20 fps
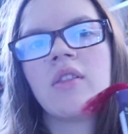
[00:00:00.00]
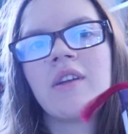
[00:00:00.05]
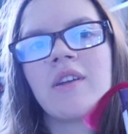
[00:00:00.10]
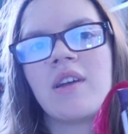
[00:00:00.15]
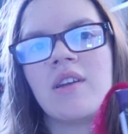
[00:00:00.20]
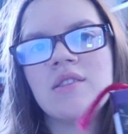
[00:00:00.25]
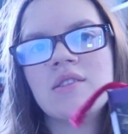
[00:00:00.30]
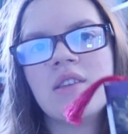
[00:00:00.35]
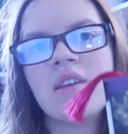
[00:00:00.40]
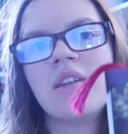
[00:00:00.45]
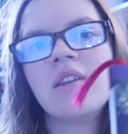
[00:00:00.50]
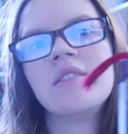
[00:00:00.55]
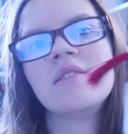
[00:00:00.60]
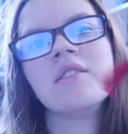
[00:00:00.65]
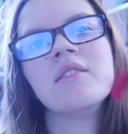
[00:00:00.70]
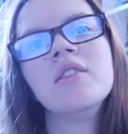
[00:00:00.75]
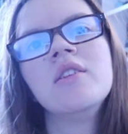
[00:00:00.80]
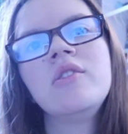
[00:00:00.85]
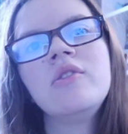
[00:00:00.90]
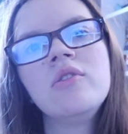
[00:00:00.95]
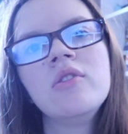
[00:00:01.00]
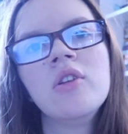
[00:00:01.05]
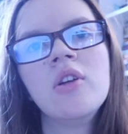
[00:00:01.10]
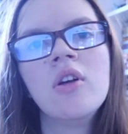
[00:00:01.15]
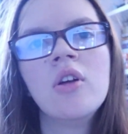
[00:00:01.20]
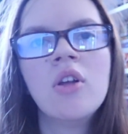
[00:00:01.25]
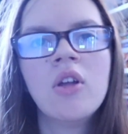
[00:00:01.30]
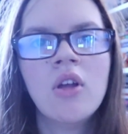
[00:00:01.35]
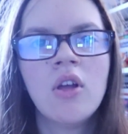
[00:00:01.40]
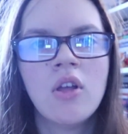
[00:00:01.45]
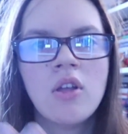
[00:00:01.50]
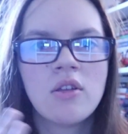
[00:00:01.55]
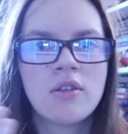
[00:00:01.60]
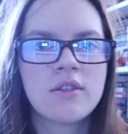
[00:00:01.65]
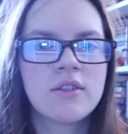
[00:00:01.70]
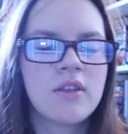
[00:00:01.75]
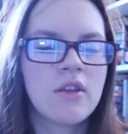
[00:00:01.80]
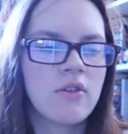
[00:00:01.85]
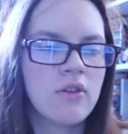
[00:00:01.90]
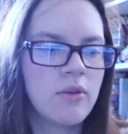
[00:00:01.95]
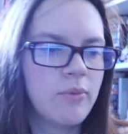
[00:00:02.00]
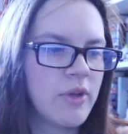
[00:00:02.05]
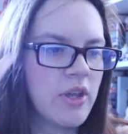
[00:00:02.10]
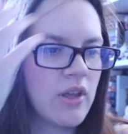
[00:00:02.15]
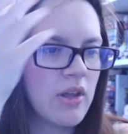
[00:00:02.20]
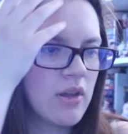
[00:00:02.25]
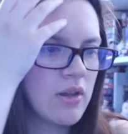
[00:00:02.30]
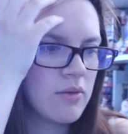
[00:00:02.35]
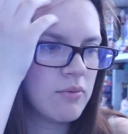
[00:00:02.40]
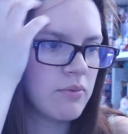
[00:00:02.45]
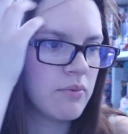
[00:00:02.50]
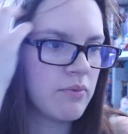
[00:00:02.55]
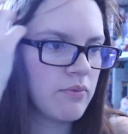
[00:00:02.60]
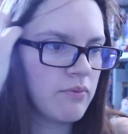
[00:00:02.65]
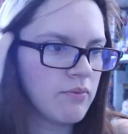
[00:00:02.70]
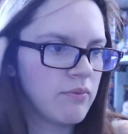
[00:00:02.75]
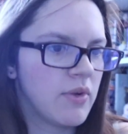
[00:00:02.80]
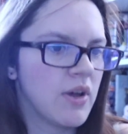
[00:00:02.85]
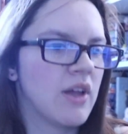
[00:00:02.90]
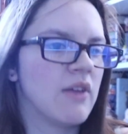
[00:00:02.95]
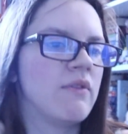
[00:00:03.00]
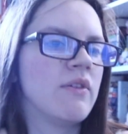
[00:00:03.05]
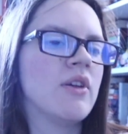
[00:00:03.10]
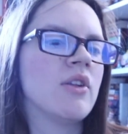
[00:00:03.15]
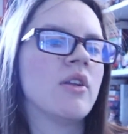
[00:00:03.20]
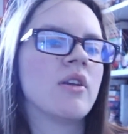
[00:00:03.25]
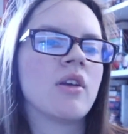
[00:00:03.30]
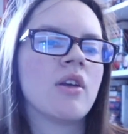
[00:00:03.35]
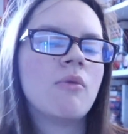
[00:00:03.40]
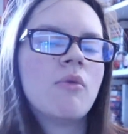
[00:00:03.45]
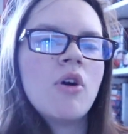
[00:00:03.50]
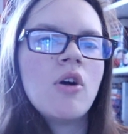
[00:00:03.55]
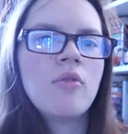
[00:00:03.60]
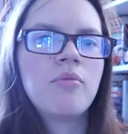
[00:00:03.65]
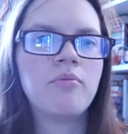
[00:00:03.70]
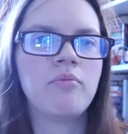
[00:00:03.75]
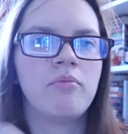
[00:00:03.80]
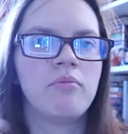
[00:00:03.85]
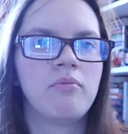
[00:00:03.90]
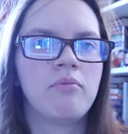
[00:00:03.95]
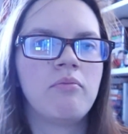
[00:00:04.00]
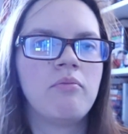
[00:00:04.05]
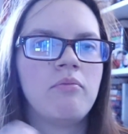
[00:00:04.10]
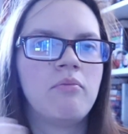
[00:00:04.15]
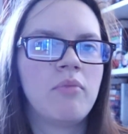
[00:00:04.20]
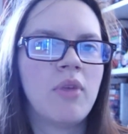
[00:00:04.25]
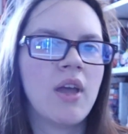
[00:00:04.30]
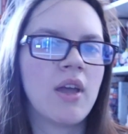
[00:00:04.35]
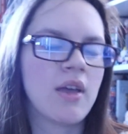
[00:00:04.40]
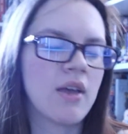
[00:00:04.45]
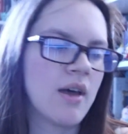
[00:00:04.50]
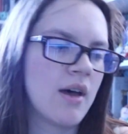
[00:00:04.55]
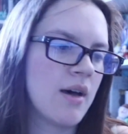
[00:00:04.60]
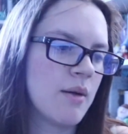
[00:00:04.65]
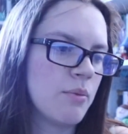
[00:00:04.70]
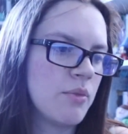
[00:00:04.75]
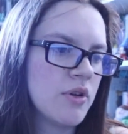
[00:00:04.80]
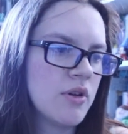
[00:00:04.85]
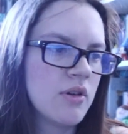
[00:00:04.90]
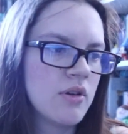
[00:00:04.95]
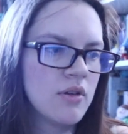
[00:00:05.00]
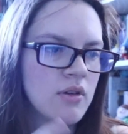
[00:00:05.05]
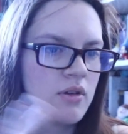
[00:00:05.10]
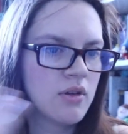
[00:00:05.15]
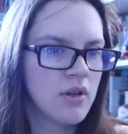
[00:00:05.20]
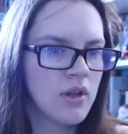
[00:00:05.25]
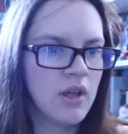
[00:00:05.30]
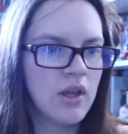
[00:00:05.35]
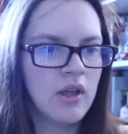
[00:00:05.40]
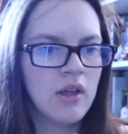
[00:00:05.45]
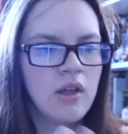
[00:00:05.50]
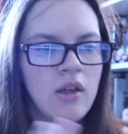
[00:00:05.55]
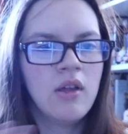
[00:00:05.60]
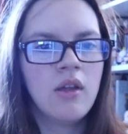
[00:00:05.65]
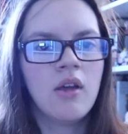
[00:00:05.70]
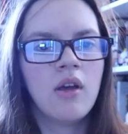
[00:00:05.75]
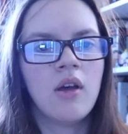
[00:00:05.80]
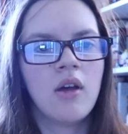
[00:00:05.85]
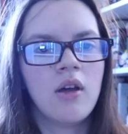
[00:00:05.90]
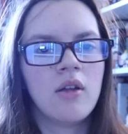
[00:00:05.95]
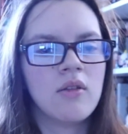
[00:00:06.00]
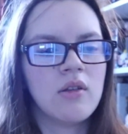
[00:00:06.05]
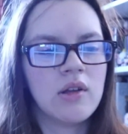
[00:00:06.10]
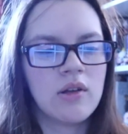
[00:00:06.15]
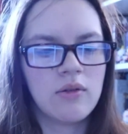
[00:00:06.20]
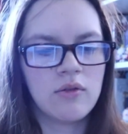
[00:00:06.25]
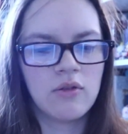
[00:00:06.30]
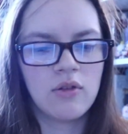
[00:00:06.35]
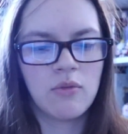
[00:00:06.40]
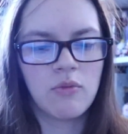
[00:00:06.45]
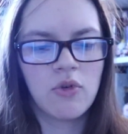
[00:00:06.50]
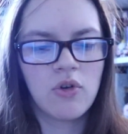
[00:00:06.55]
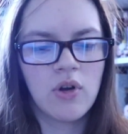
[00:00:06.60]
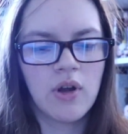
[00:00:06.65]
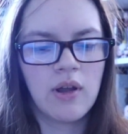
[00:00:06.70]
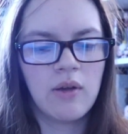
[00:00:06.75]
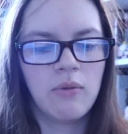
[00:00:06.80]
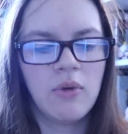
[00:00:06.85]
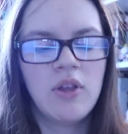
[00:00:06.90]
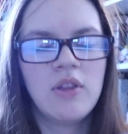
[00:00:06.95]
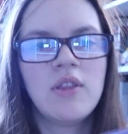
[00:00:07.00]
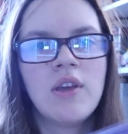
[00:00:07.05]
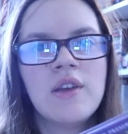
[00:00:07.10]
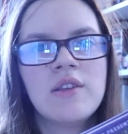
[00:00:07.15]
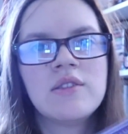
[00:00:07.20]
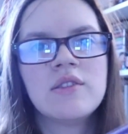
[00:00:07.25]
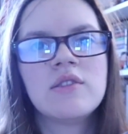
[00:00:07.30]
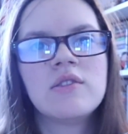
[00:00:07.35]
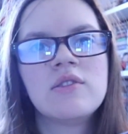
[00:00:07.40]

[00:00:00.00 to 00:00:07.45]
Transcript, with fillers: Like I said, it's a little slow in the beginning, but I feel like it will pick up um, the, the more I read this.